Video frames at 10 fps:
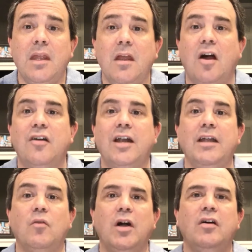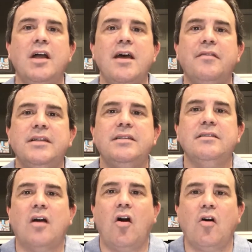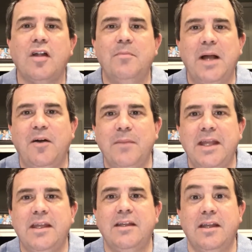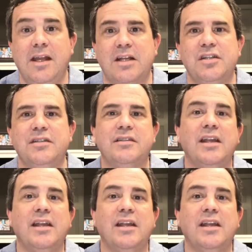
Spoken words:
All right, well, this is all about making connections,